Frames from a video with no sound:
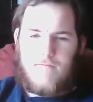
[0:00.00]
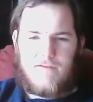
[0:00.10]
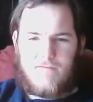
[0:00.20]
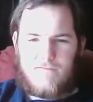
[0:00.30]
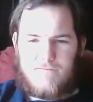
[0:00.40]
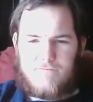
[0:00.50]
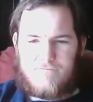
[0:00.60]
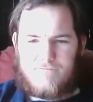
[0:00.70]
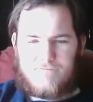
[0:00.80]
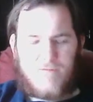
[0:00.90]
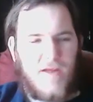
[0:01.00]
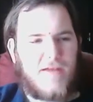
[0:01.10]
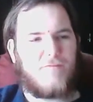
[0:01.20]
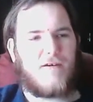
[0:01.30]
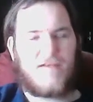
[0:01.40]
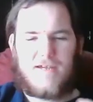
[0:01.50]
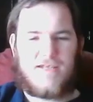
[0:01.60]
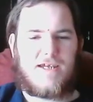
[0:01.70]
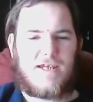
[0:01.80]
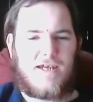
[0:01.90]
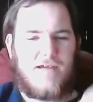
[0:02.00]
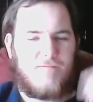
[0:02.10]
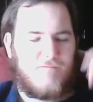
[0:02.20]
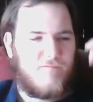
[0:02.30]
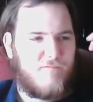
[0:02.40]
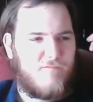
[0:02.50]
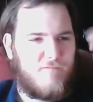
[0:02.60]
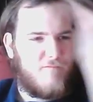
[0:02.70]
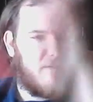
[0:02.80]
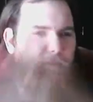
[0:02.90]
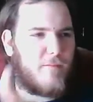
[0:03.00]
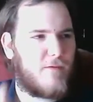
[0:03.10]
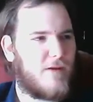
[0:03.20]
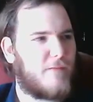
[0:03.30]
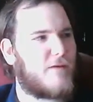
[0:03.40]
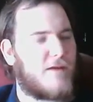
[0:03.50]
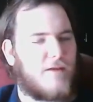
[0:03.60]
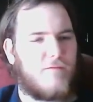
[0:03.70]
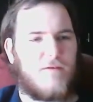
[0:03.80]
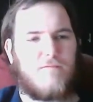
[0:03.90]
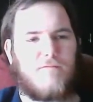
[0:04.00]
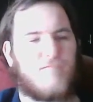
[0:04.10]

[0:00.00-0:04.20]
they don't like they're singing and the paper plane of it